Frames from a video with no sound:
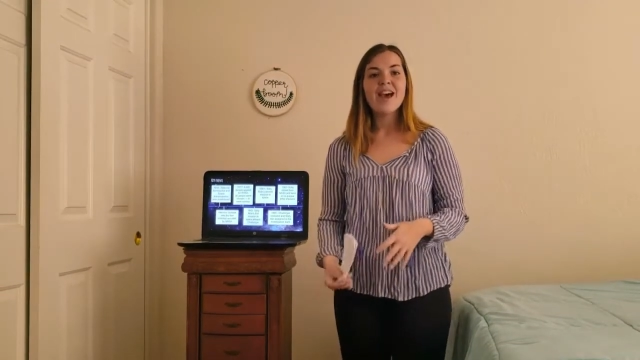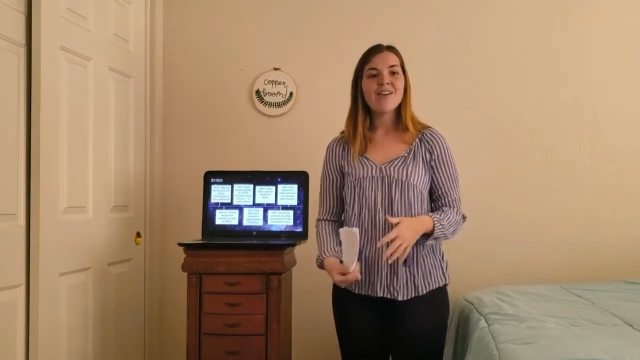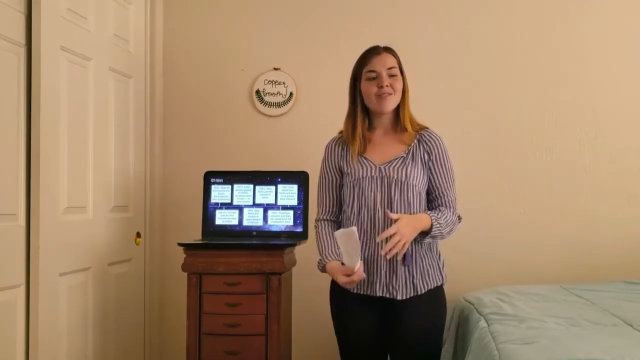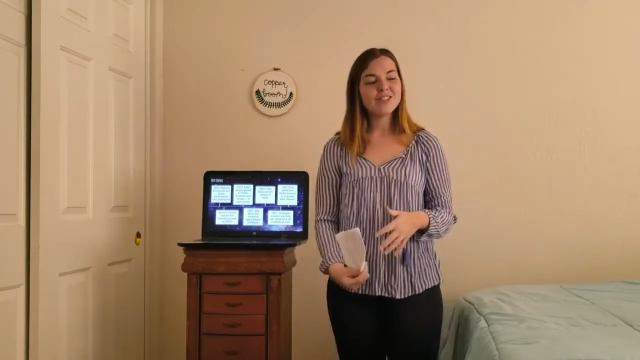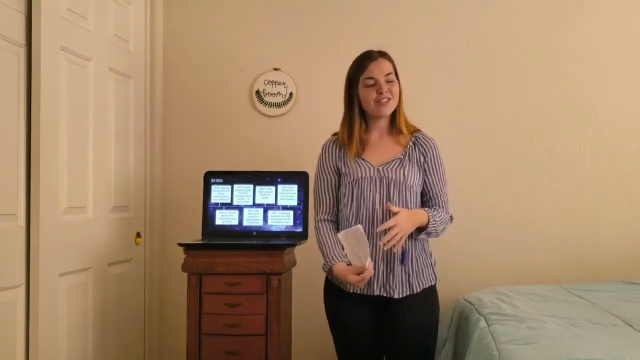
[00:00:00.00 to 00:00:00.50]

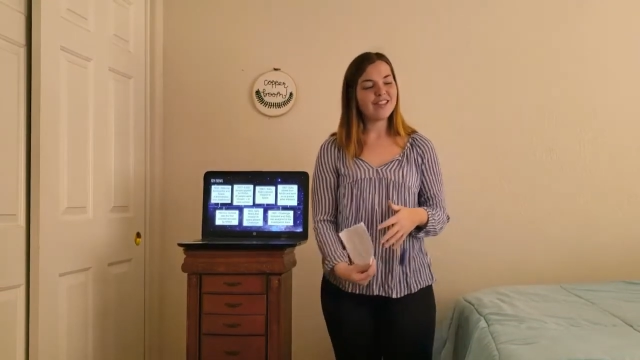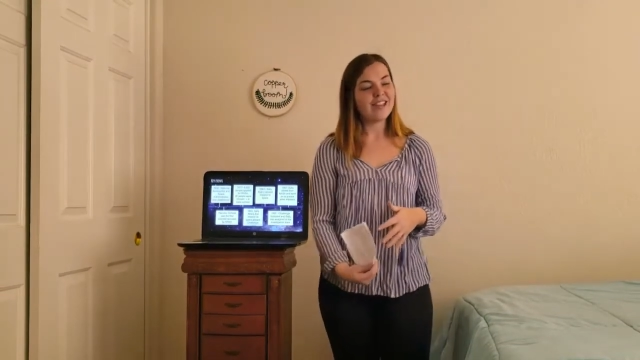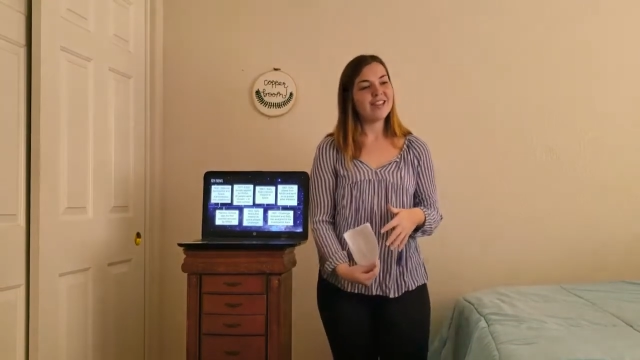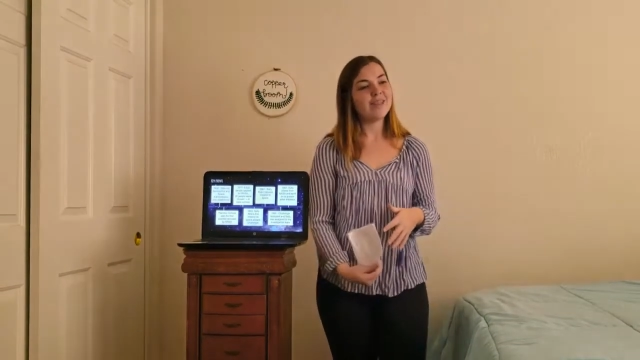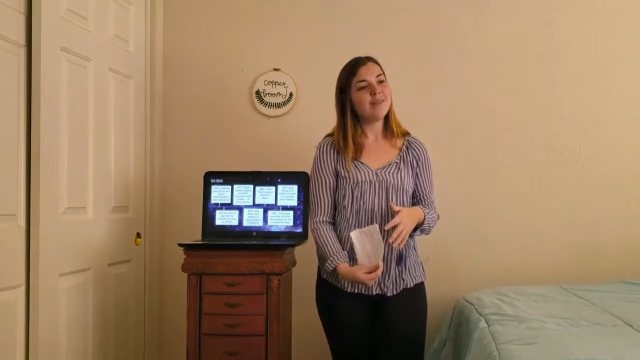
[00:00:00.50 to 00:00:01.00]

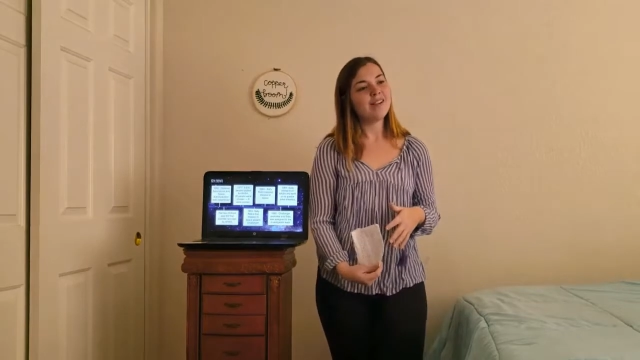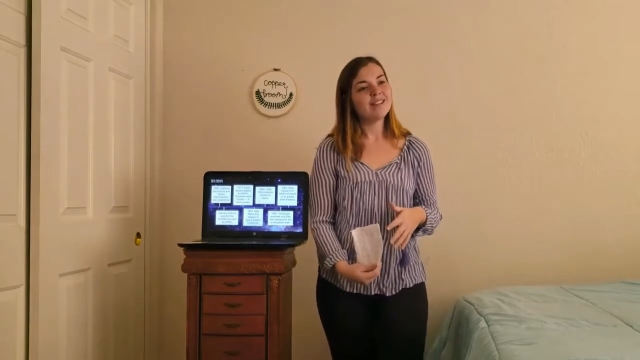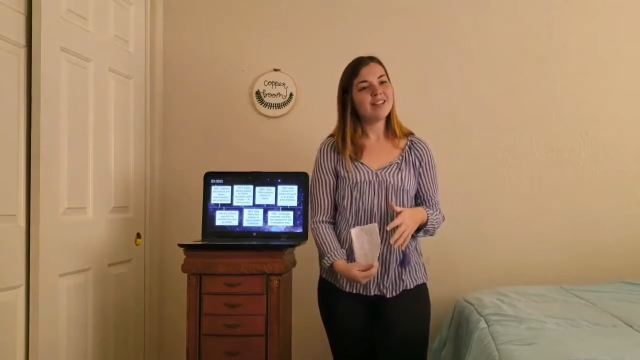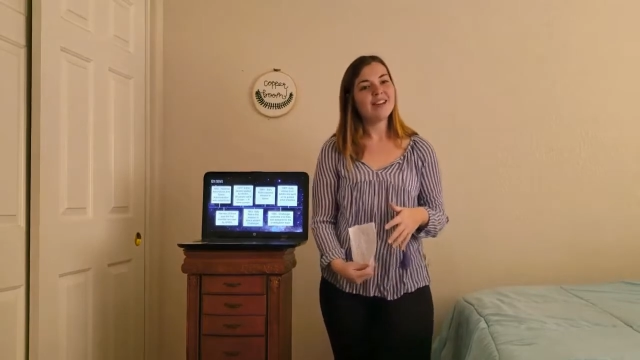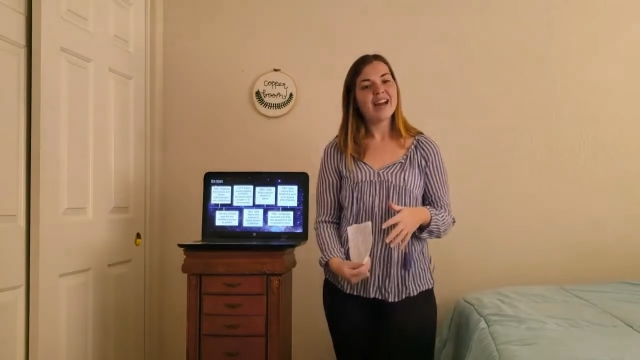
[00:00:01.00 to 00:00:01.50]
Originally, the
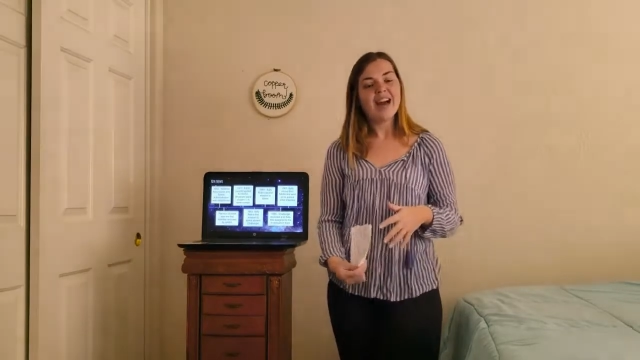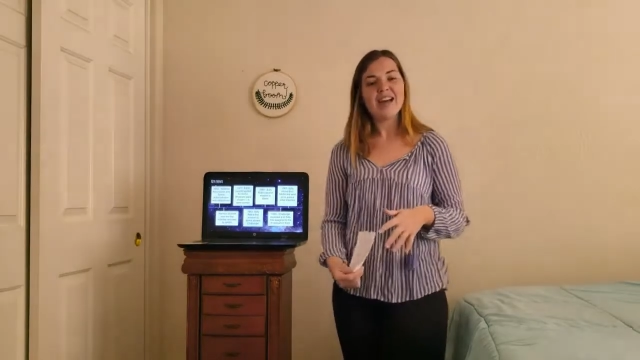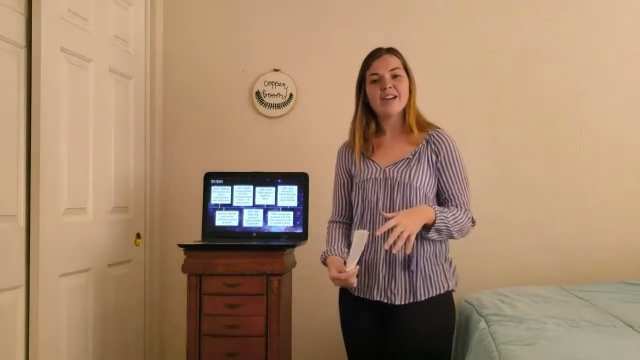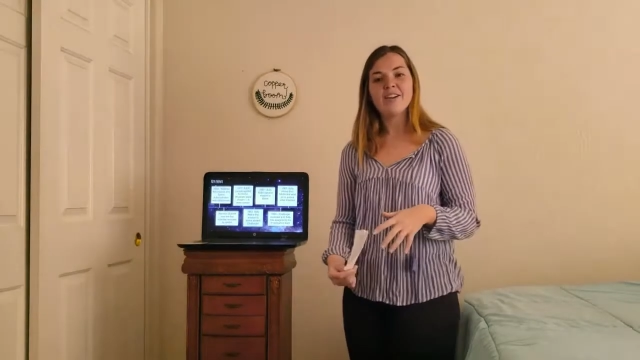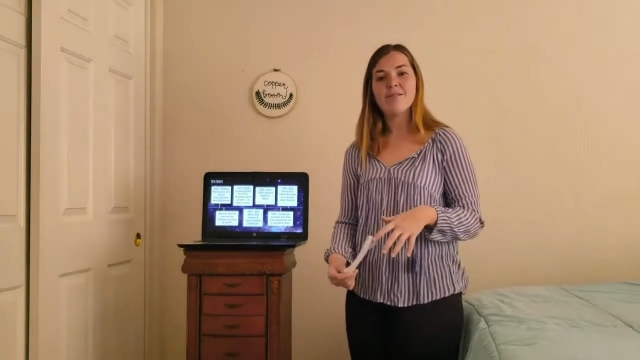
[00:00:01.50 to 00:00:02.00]
military
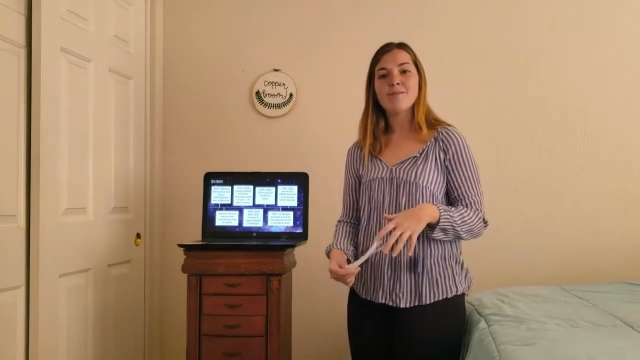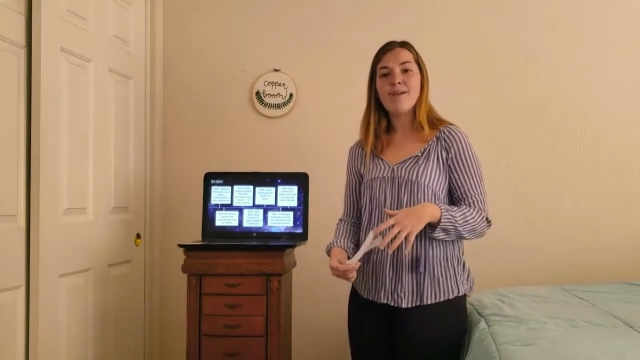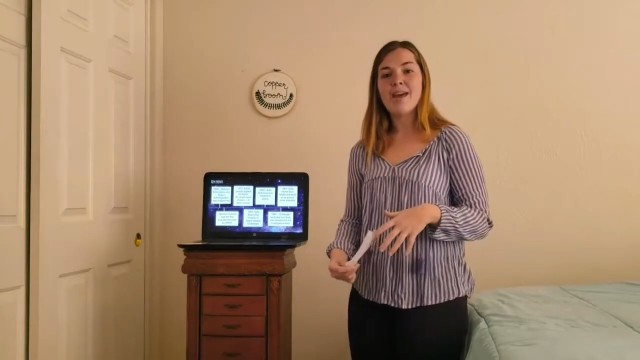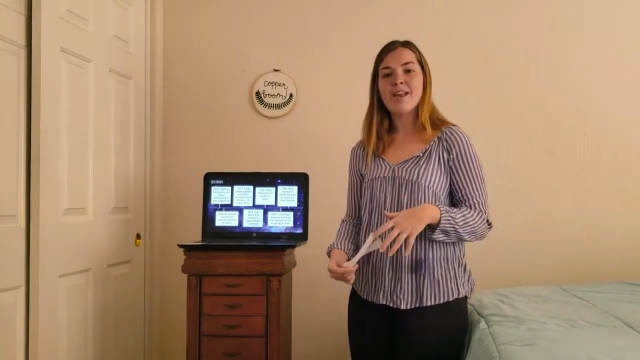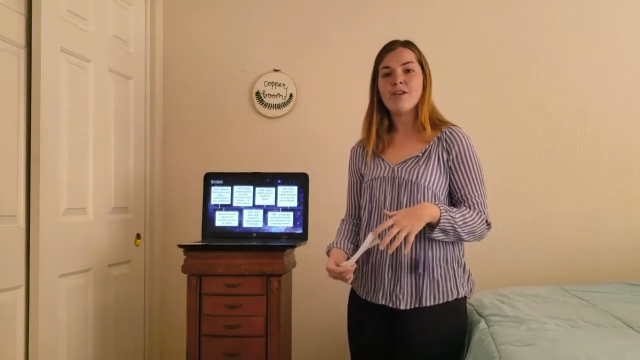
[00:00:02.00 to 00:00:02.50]
hired
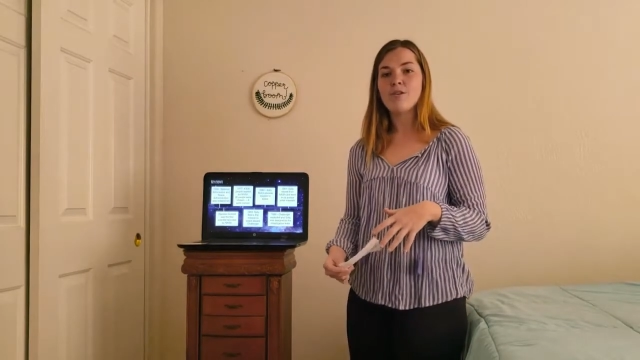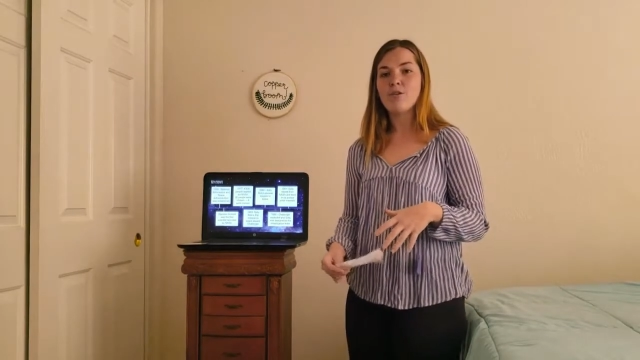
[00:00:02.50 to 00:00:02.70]
men